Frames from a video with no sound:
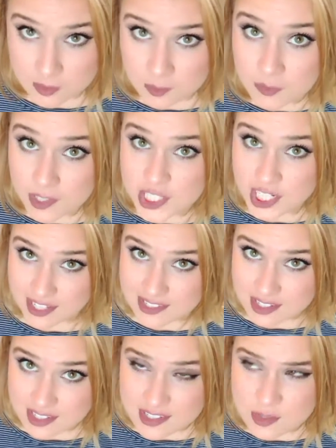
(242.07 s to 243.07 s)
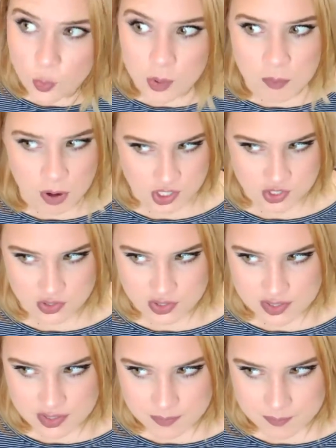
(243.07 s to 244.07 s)
from Francesca's or
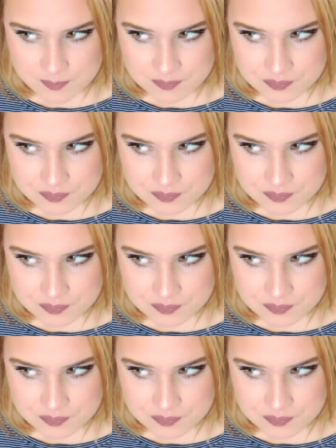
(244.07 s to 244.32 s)
Marshall's.